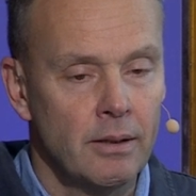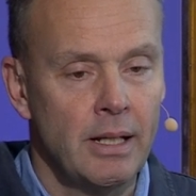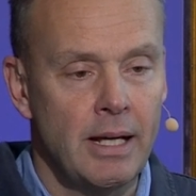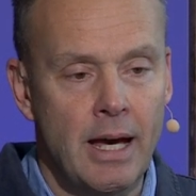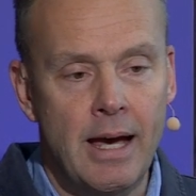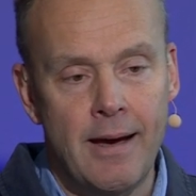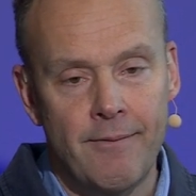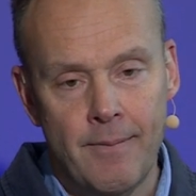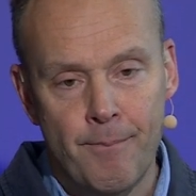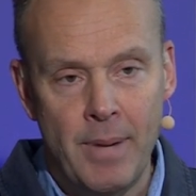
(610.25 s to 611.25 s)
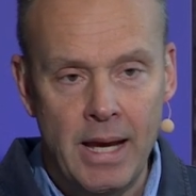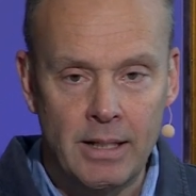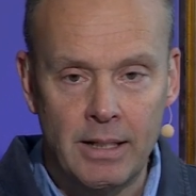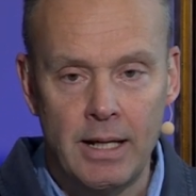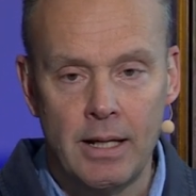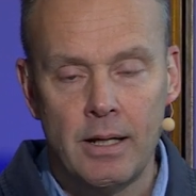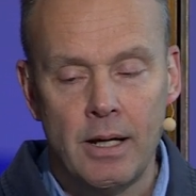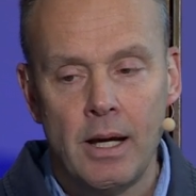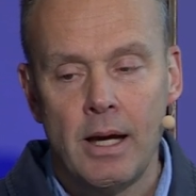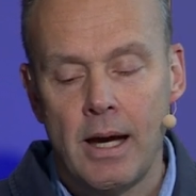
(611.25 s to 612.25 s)
They have mainly
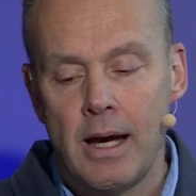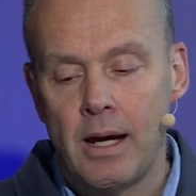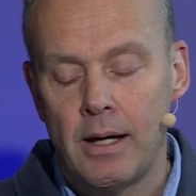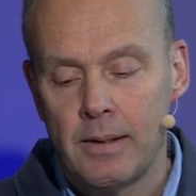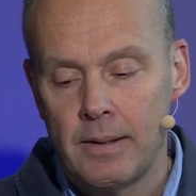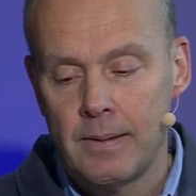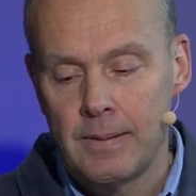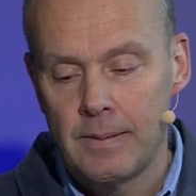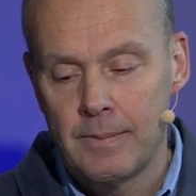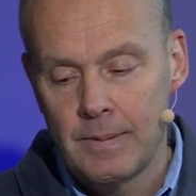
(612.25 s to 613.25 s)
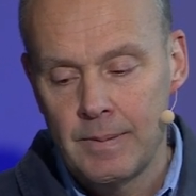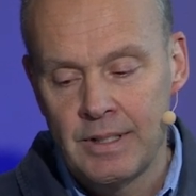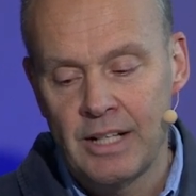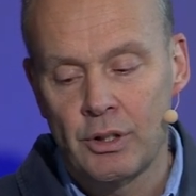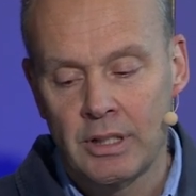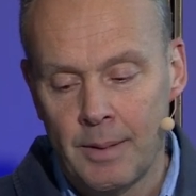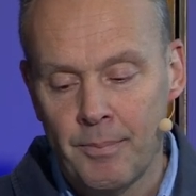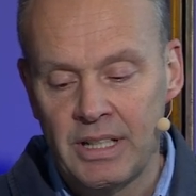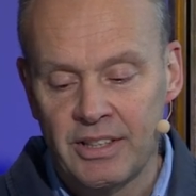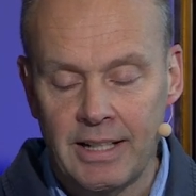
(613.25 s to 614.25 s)
industrial
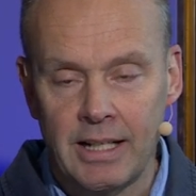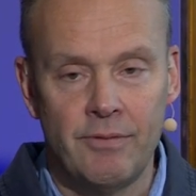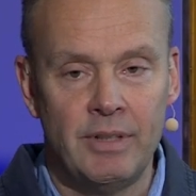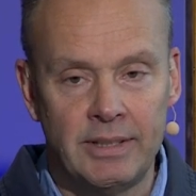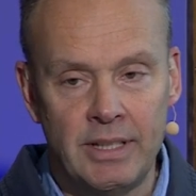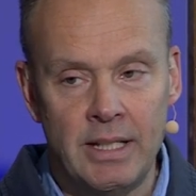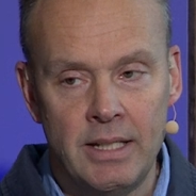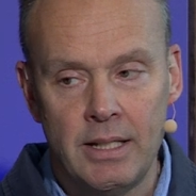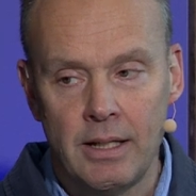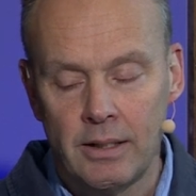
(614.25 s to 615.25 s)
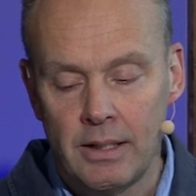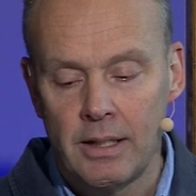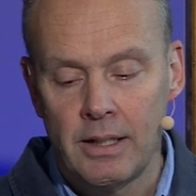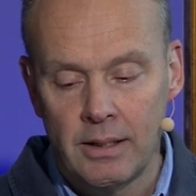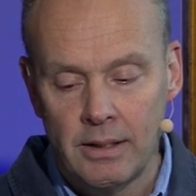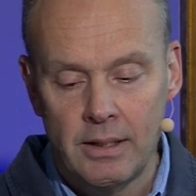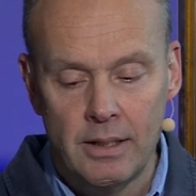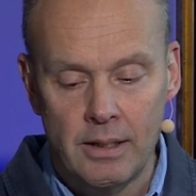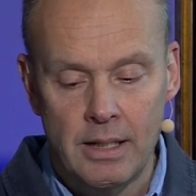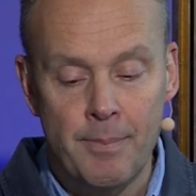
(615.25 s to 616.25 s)
companies like VCE and
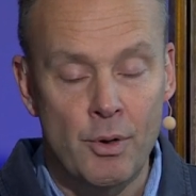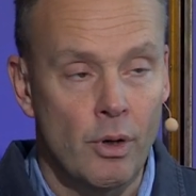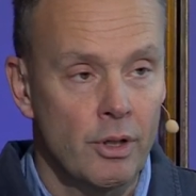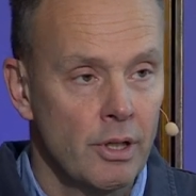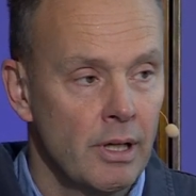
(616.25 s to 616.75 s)
Epiroc